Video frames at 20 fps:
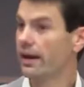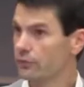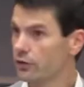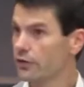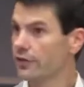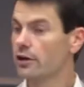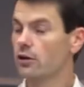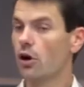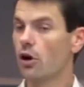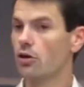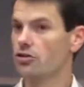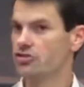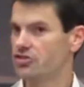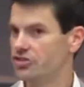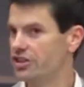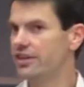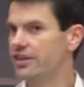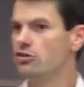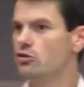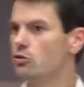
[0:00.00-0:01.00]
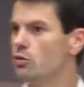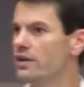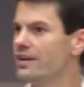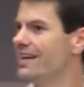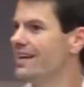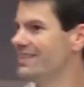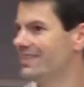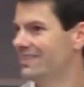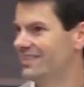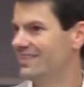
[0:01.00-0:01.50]
there are genuine
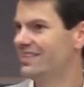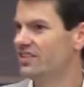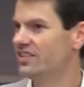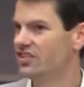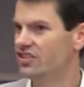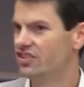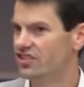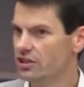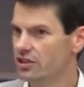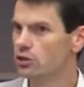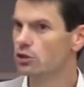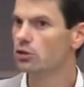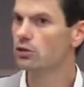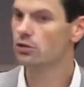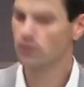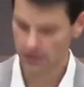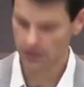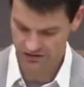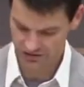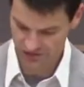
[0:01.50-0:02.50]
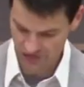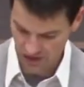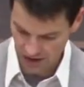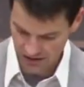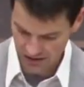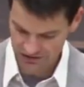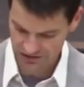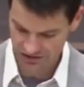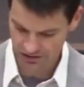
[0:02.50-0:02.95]
and sincere signs of